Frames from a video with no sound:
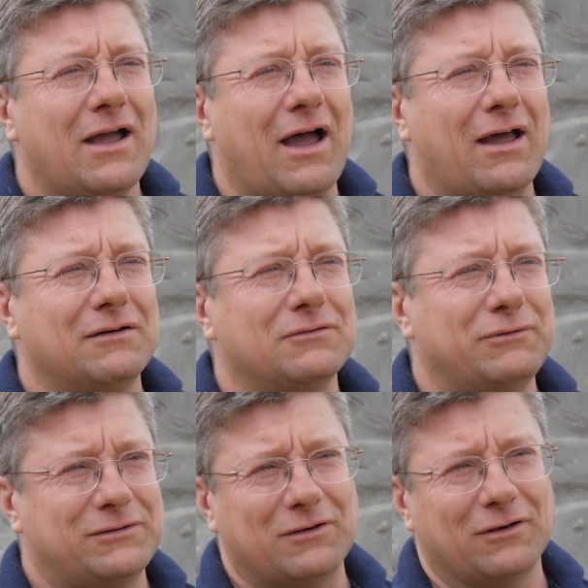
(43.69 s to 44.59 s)
And
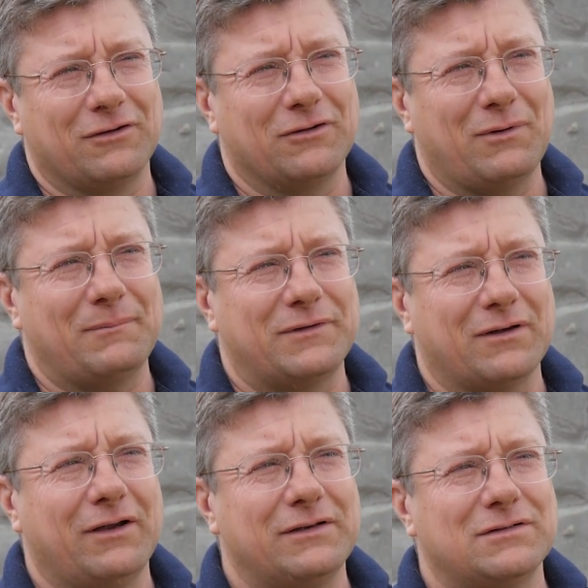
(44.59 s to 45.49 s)
we took a look at the
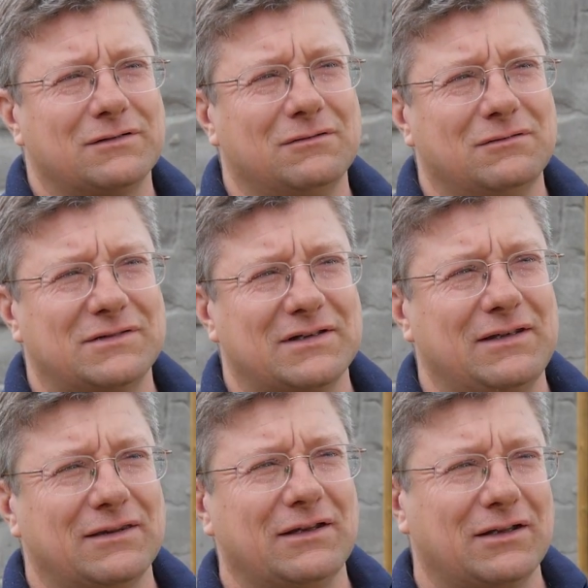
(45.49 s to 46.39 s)
website to see the